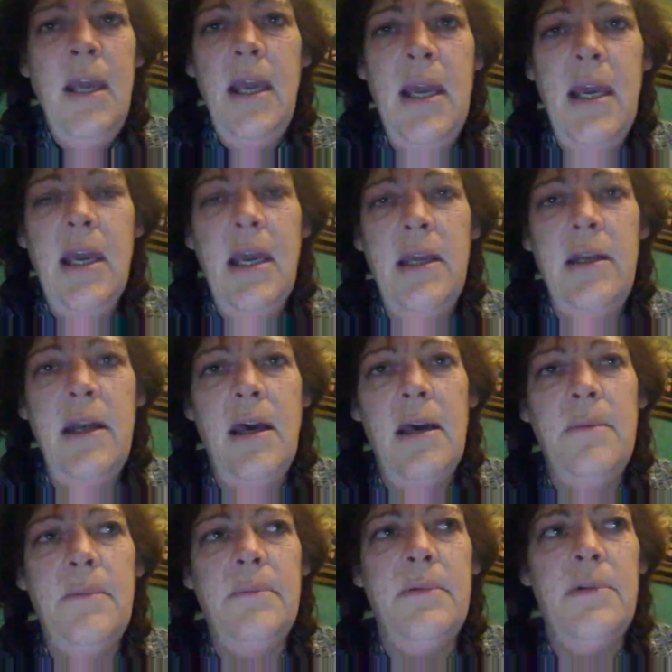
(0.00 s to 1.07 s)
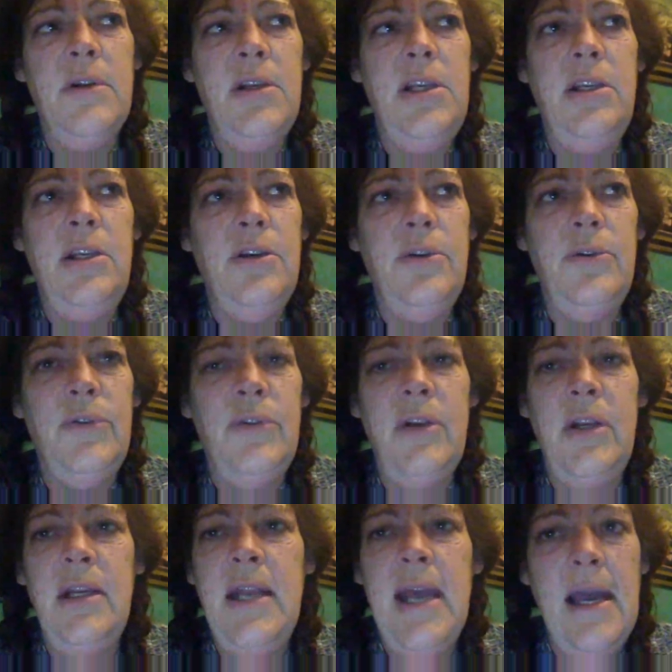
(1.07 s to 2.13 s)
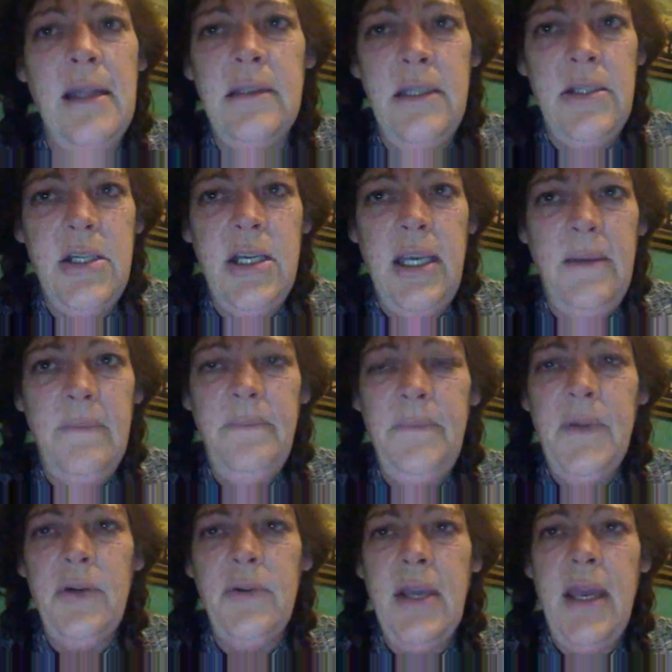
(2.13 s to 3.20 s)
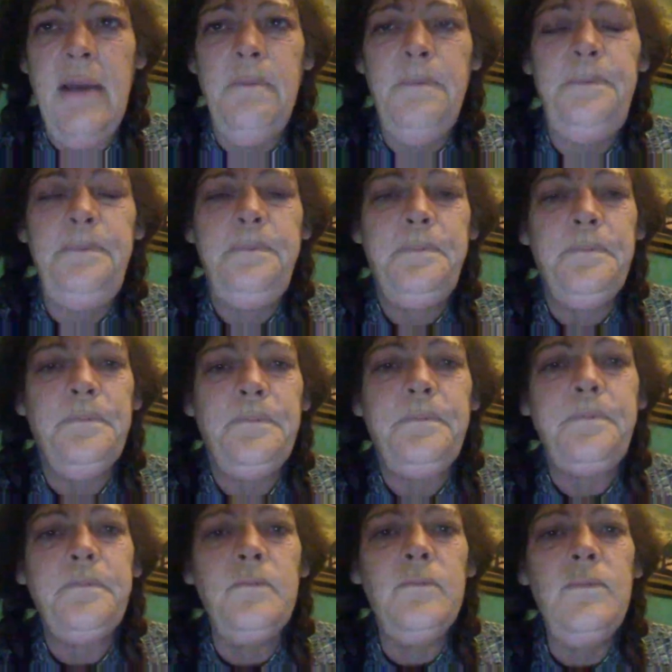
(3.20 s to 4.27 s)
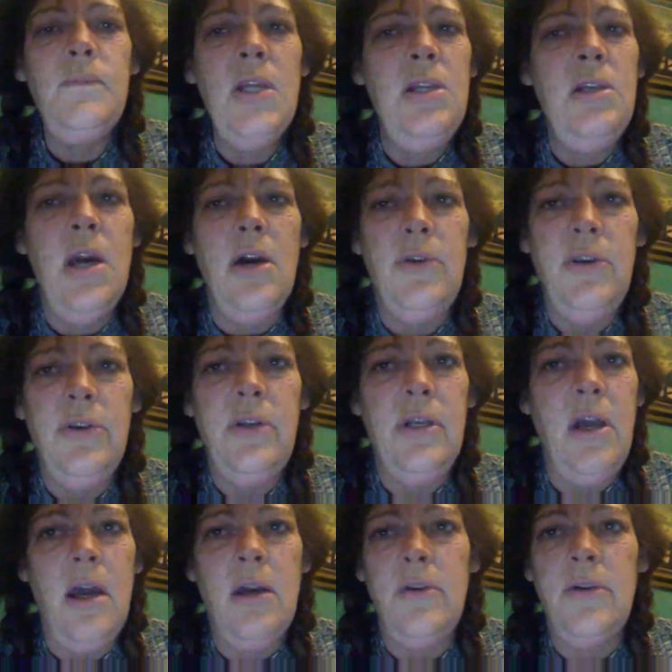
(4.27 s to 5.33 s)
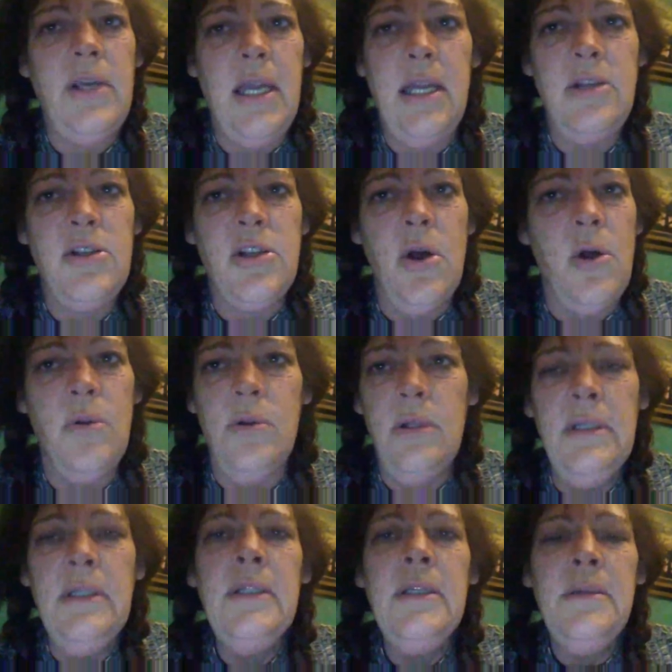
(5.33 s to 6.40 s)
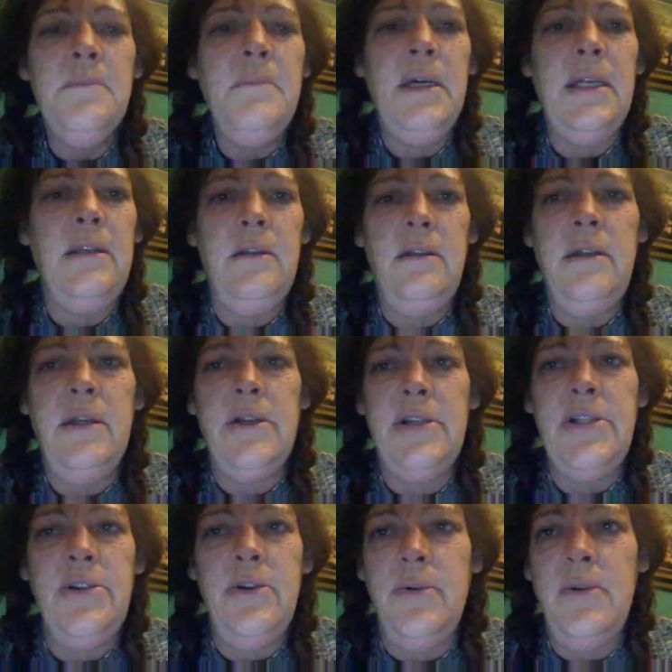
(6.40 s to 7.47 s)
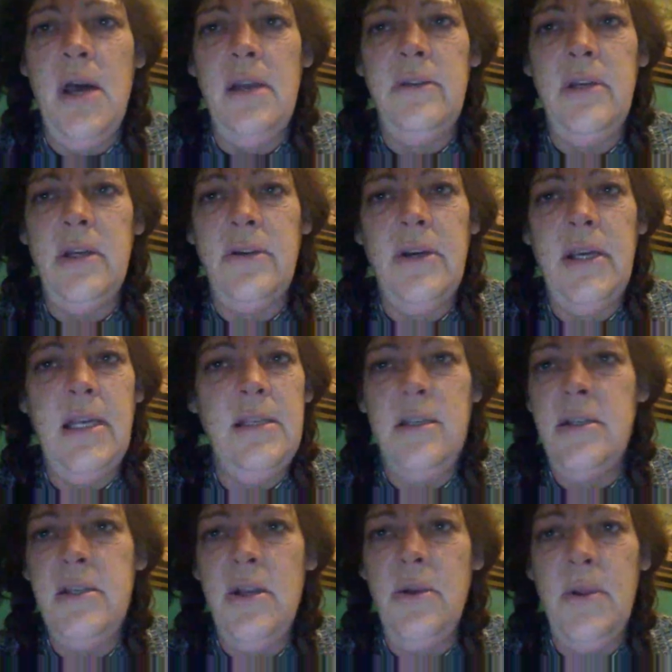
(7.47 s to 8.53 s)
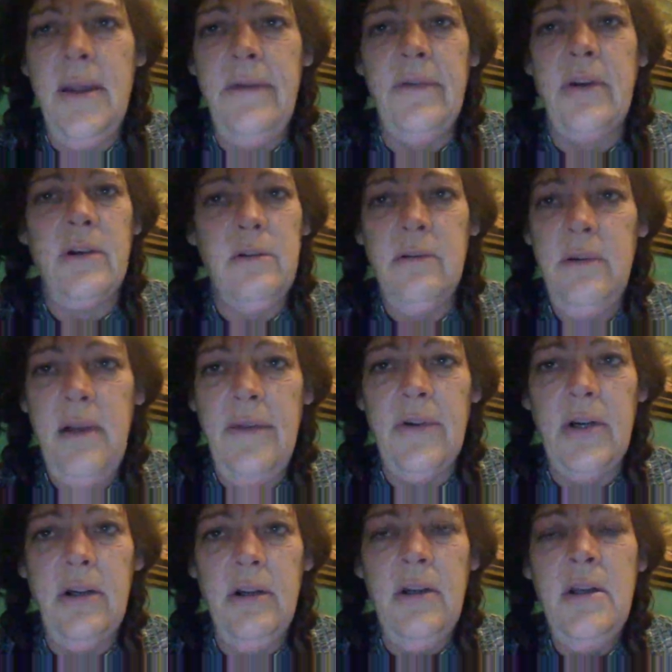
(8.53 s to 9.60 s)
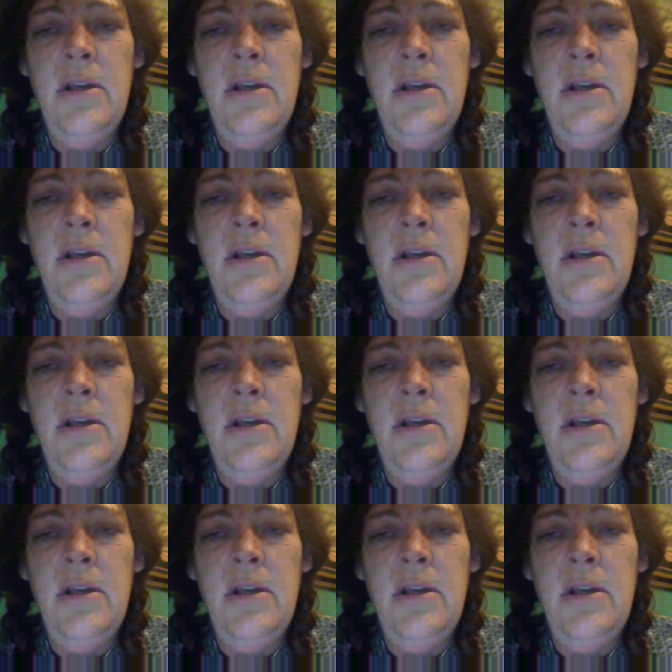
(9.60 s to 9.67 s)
And I'm going to use an analogy, okay? No, you cannot create a soul. But there is no God that creates a soul ever, ever.